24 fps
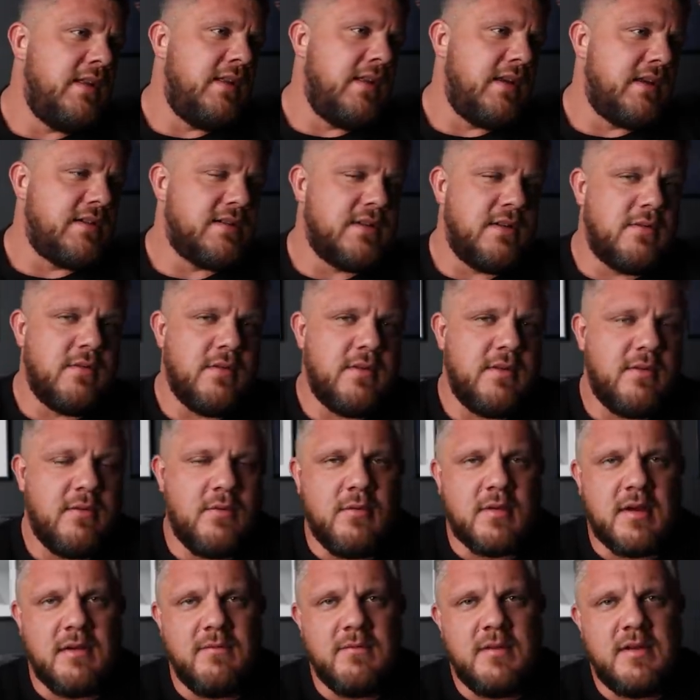Like the
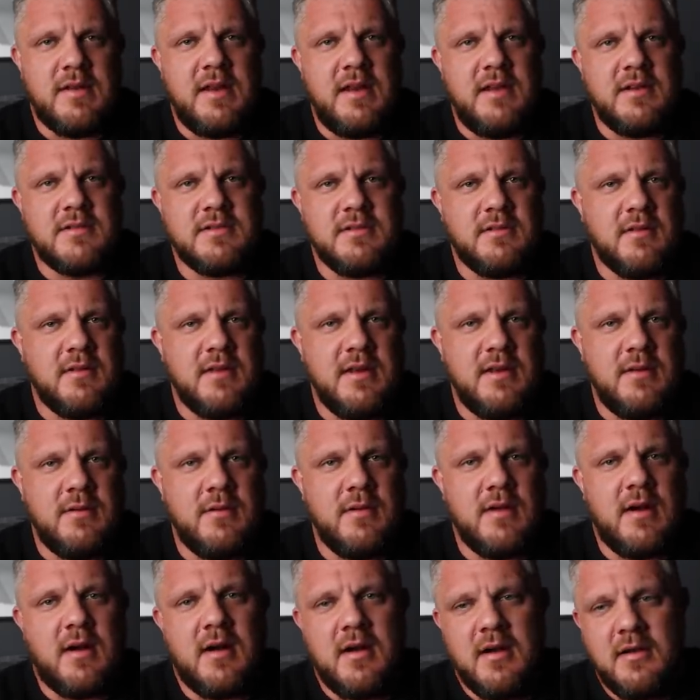Rogue Invitational, they
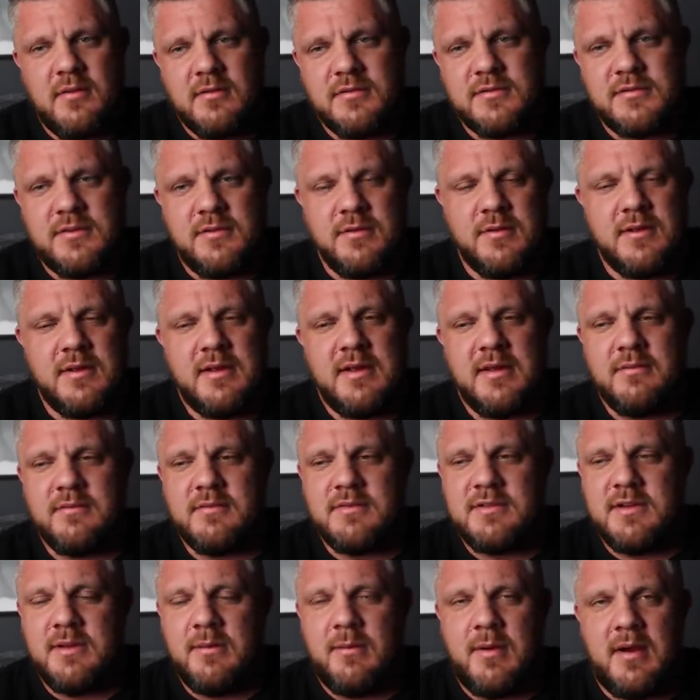do it, Arnold's do it. I
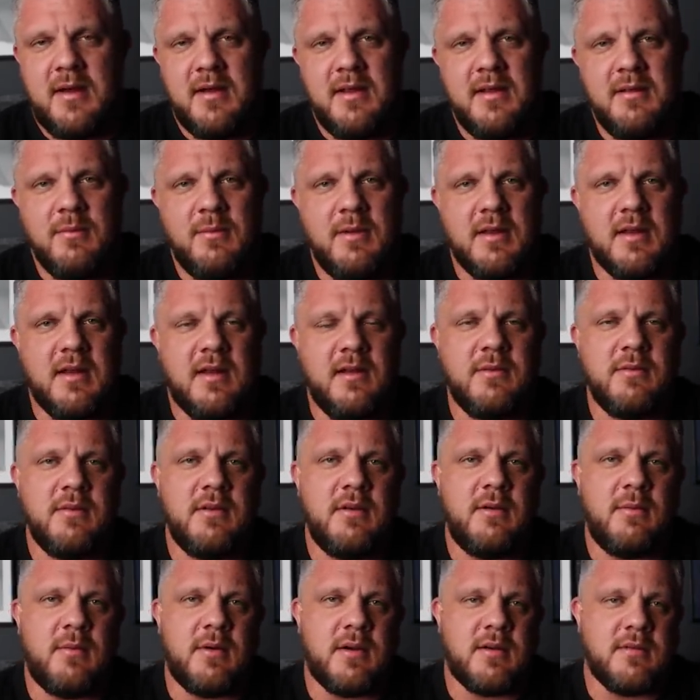don't see why we can't
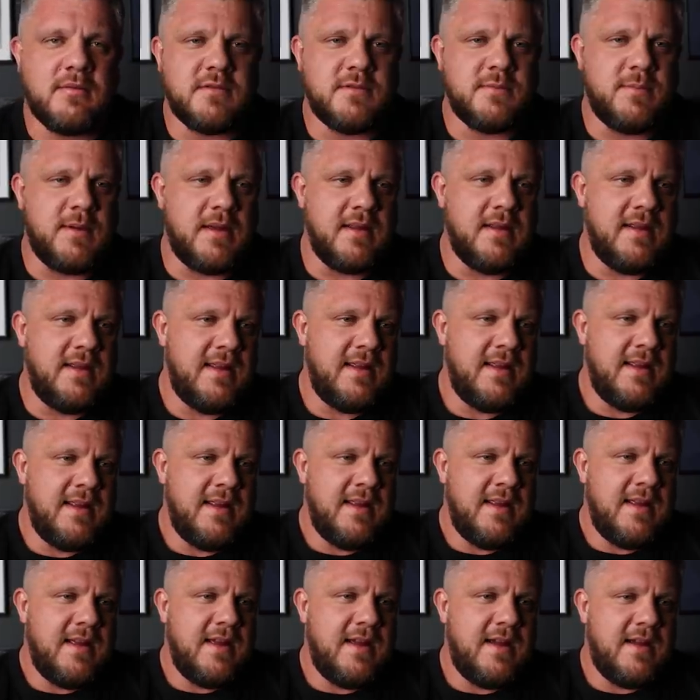do it at Worlds, but
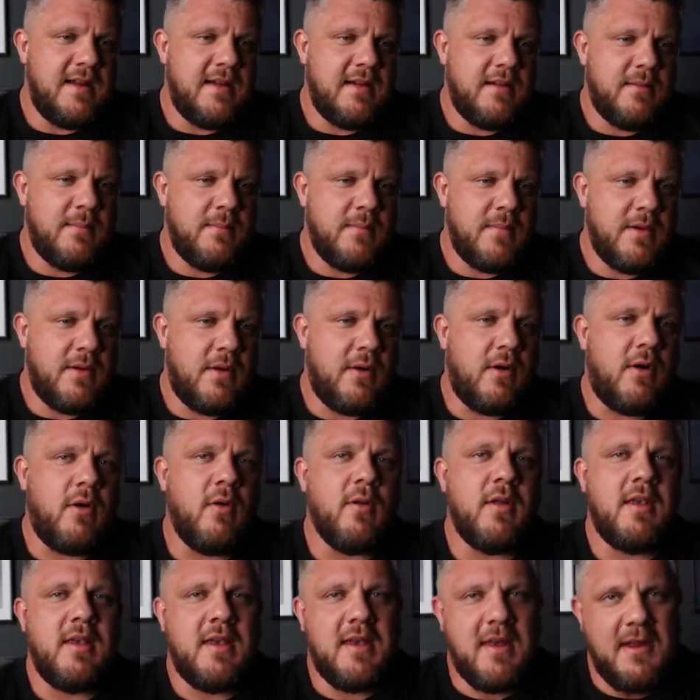
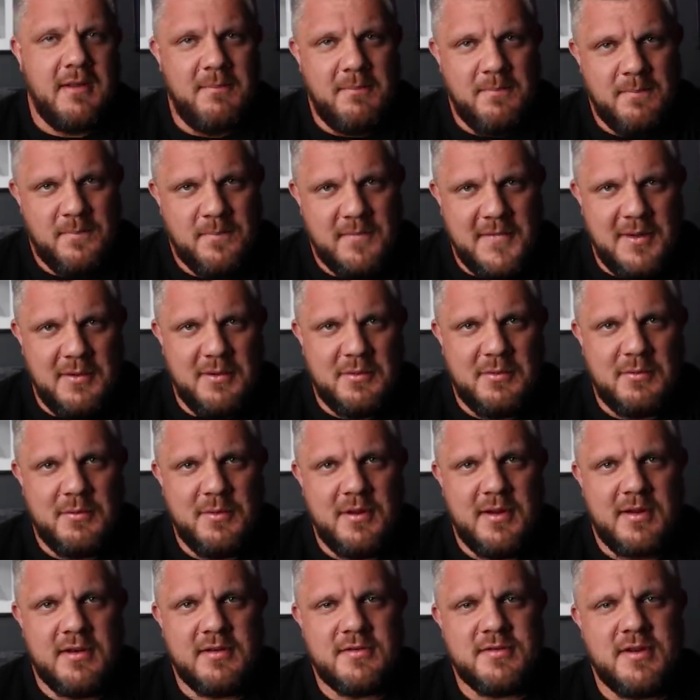all in time. You know,
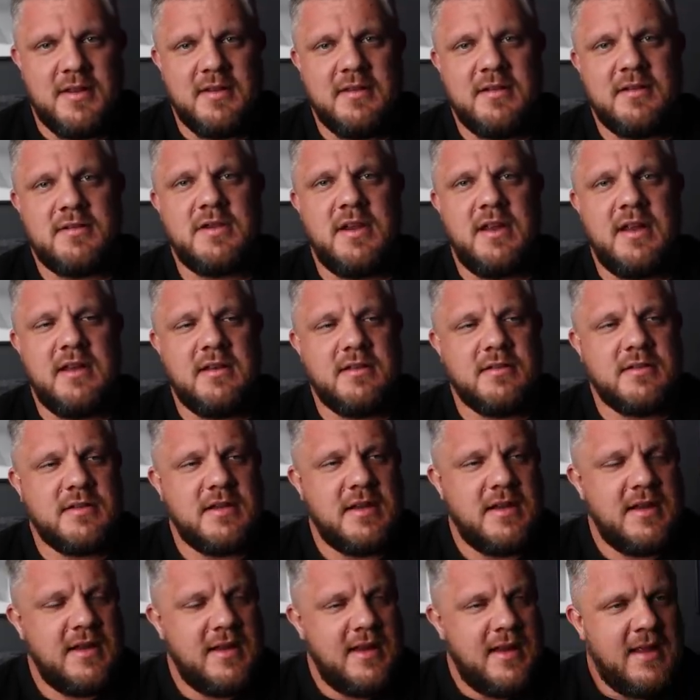we are trying to change.